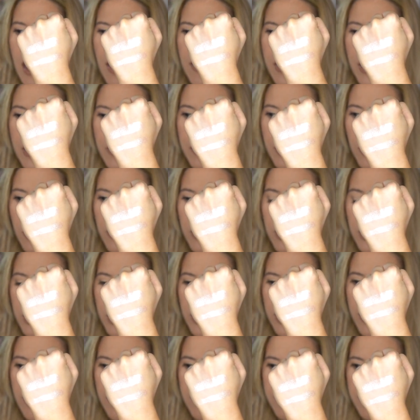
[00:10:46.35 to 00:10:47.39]
They both
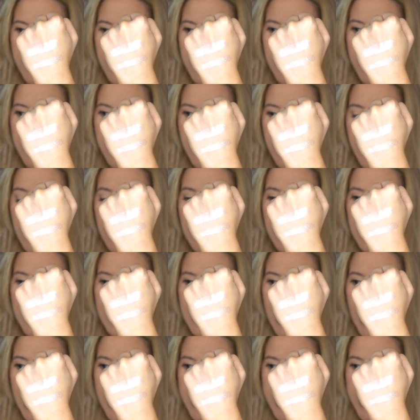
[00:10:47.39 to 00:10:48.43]
look very, very
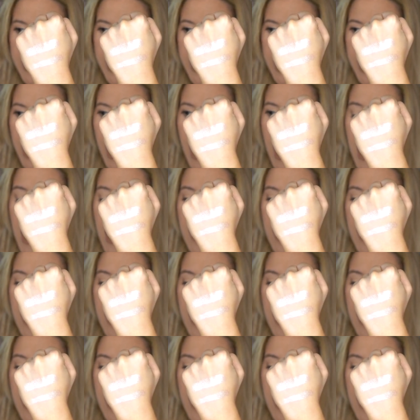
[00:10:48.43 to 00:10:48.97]
blinding.